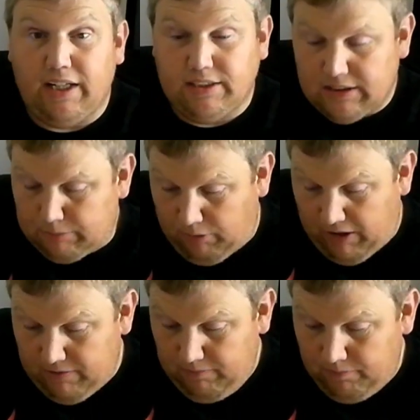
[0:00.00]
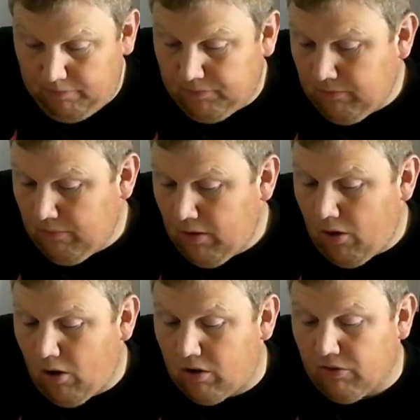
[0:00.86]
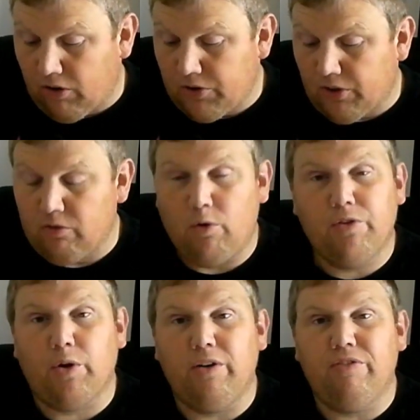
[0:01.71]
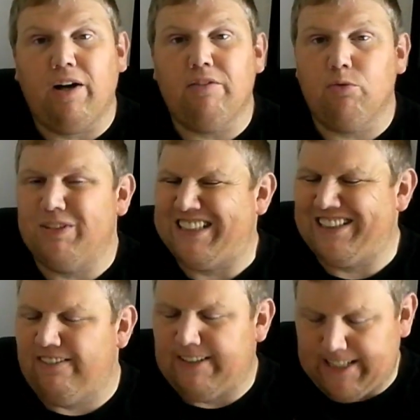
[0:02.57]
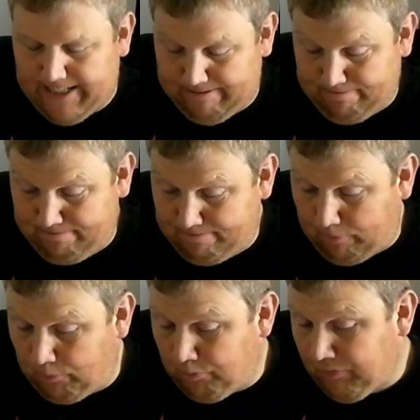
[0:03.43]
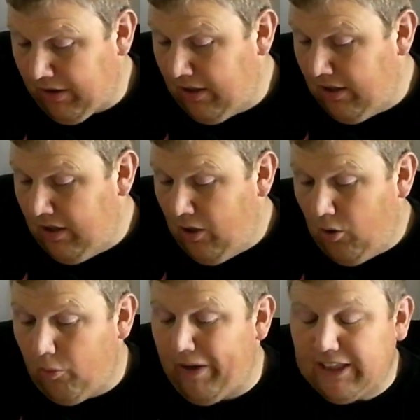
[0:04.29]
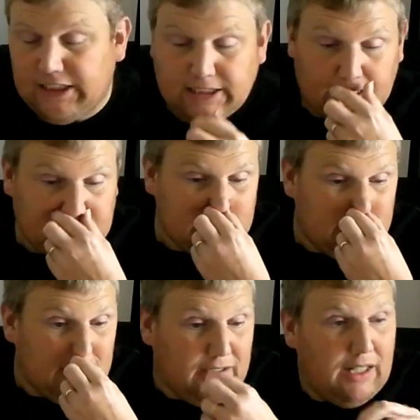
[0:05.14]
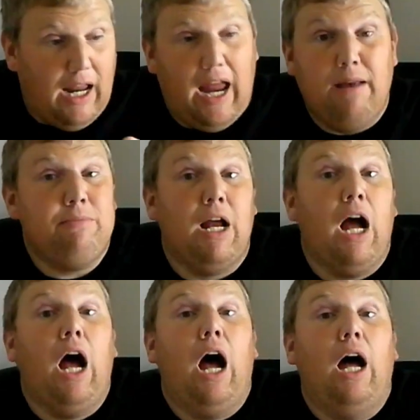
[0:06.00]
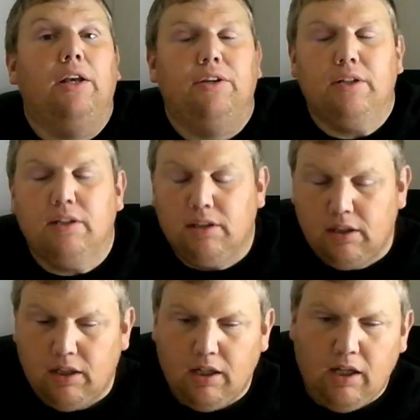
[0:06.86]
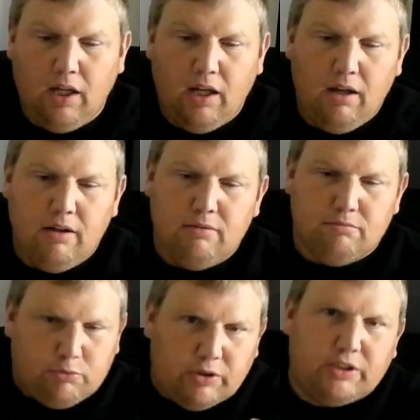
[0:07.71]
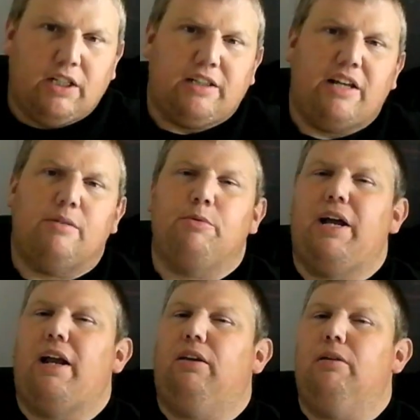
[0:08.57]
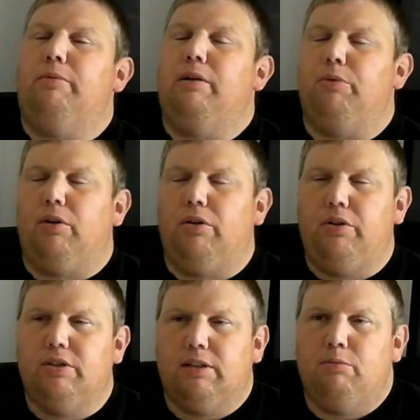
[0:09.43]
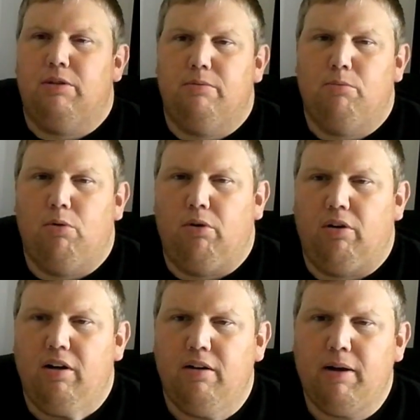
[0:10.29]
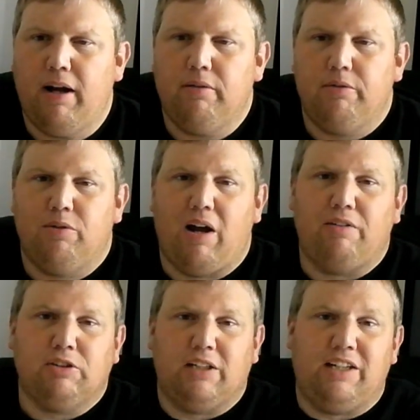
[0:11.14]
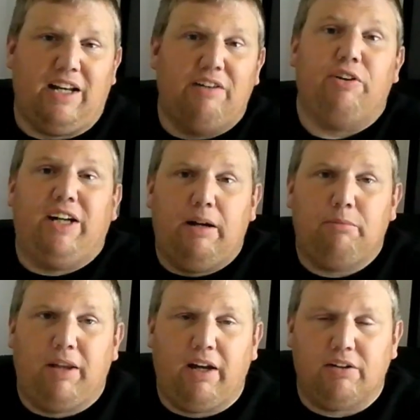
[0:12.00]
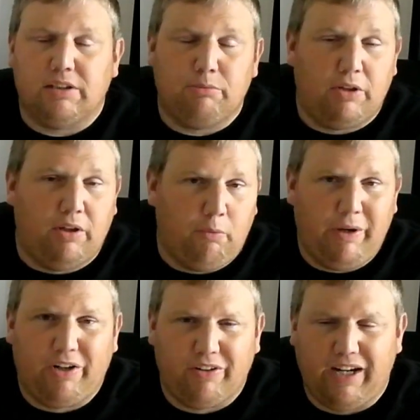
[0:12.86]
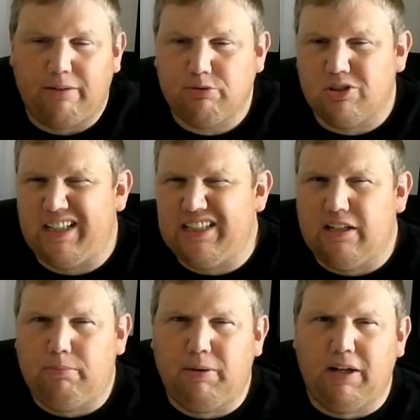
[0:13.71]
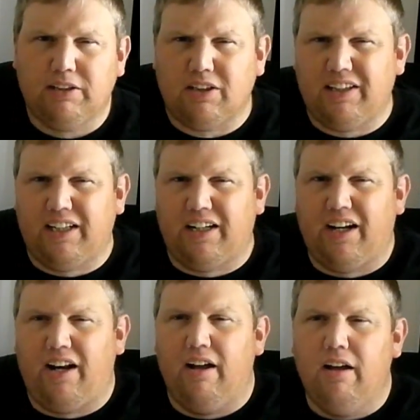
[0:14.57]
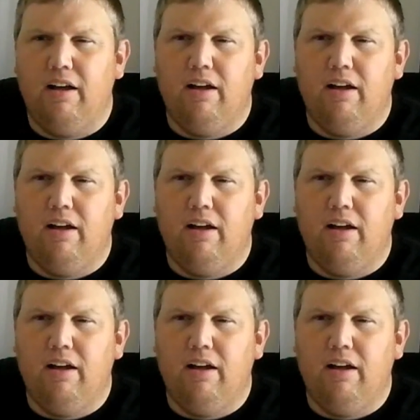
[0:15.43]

against the spread, over under of 135 and 117. Week six and beyond. We're going to cut that number down a little bit. We're going to do some of the more, obviously I did every game there. Some of the weaker games is easy to pick, so I think it kind of